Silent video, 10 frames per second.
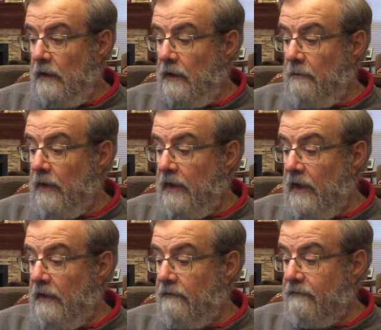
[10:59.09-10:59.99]
My
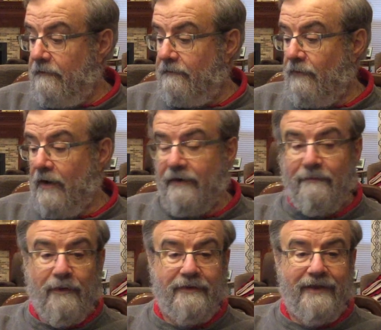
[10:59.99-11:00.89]
cat is trying to
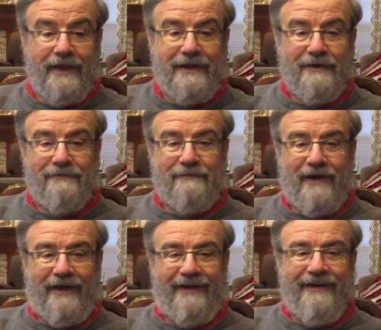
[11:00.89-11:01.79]
partake of
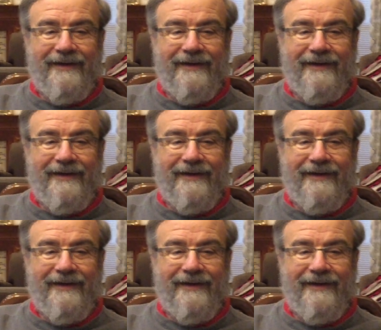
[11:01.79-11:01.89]
my